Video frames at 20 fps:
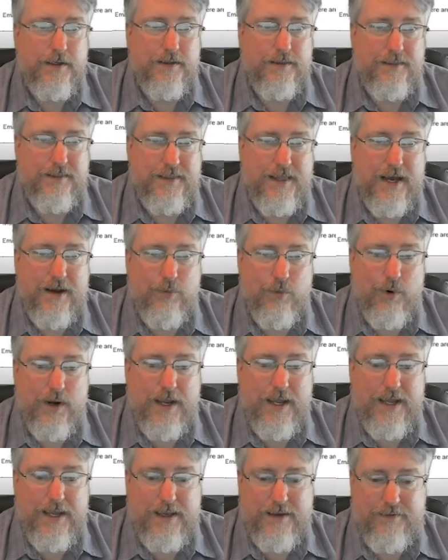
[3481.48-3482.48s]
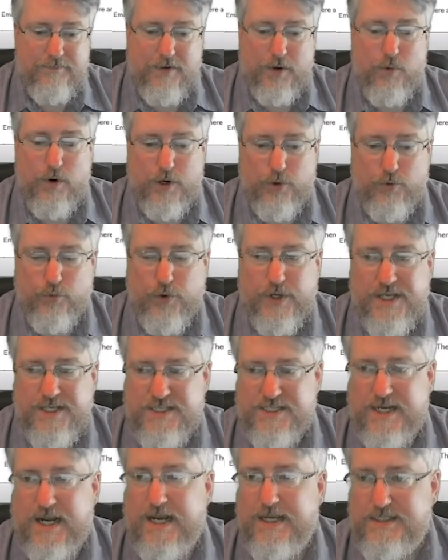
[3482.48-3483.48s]
That way, if I want to
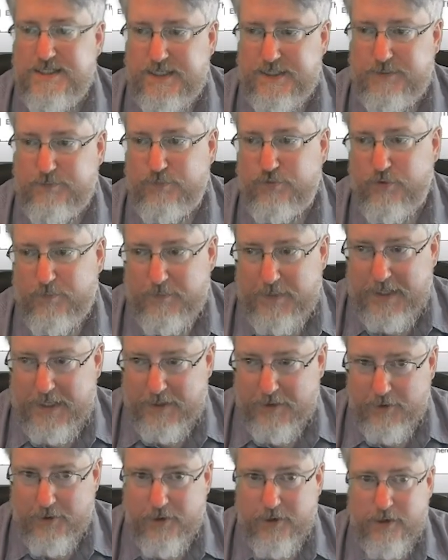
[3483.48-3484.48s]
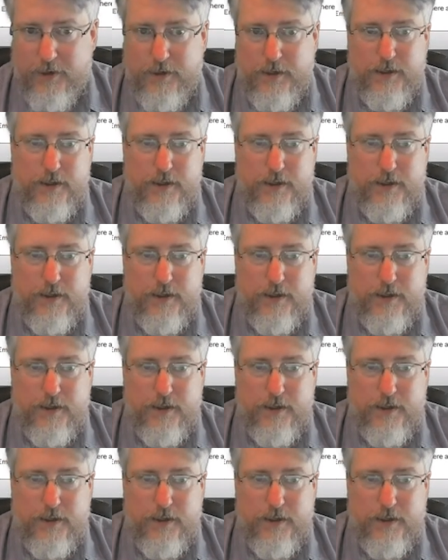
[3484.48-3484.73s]
resize it in Premiere,